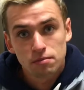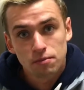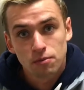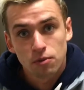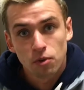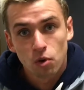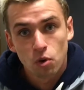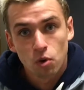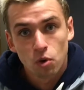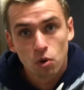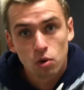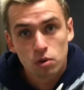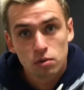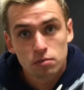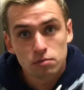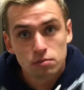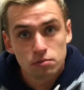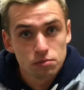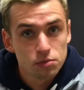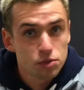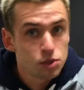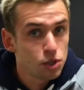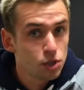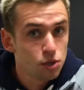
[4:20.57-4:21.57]
4,
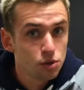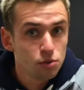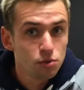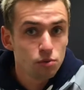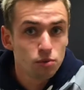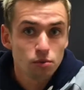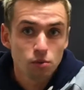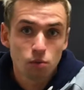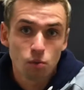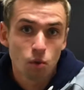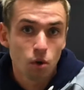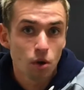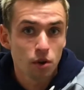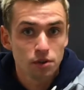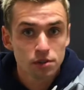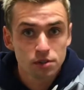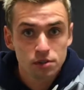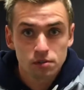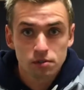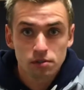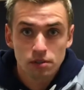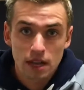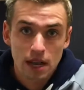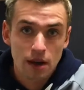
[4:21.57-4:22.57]
2, 1,
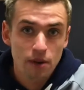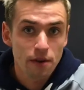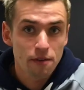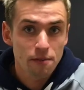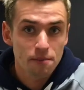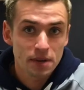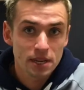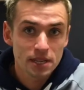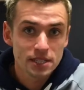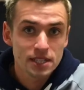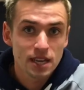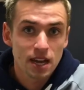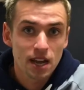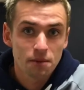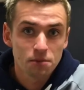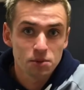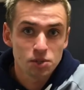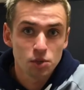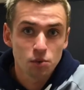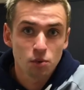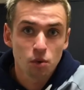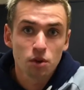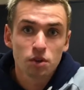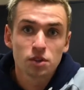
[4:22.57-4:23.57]
however many
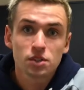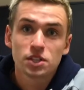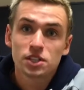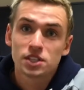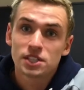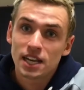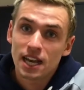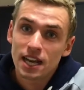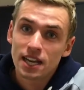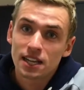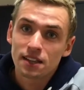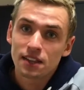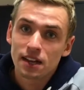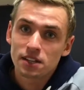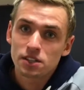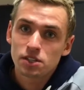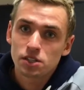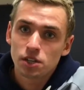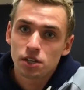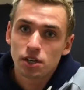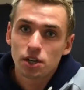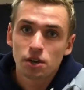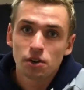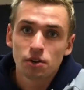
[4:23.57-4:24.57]
times you want to tailor that
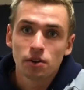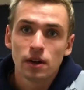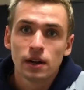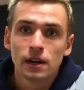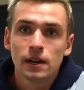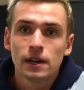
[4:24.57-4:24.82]
to you.